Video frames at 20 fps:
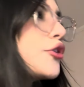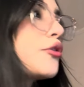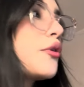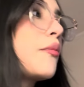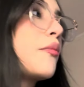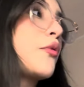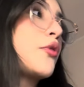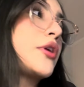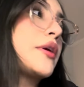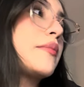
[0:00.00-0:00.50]
a
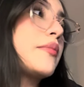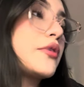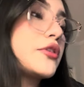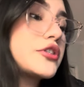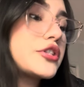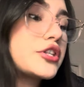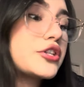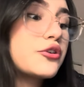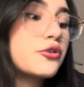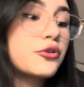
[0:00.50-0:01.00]
morning
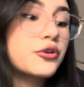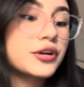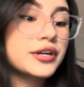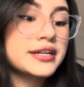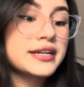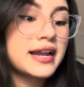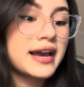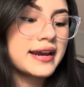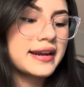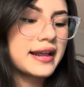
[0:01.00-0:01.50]
person or a
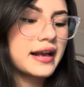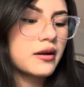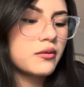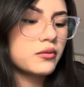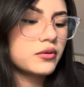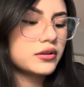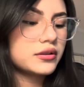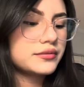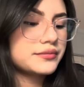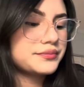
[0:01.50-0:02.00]
night
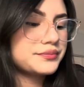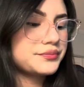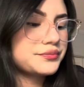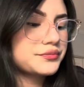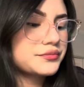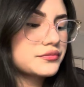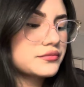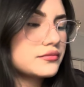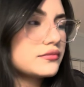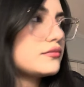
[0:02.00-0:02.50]
owl?
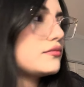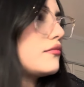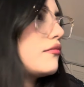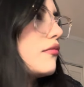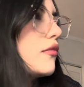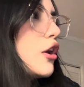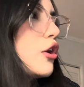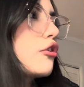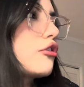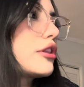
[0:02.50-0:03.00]

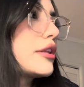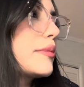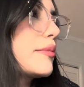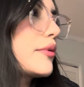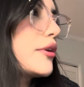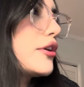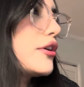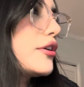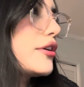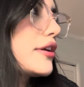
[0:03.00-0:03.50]
Early
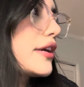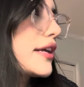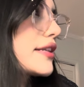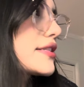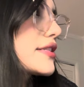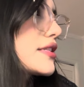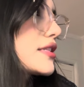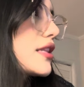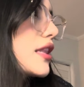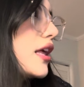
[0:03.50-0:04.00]
bird
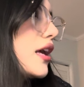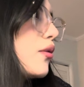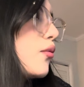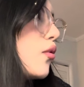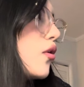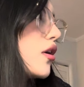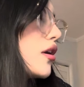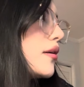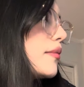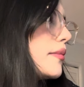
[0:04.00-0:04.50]
gets the
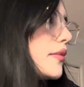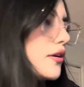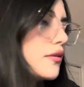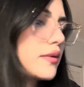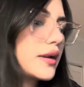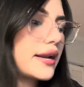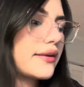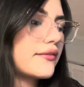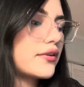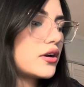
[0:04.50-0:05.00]
worm or
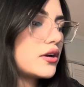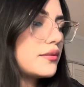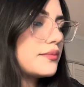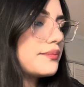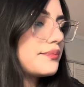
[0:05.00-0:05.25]
whatever.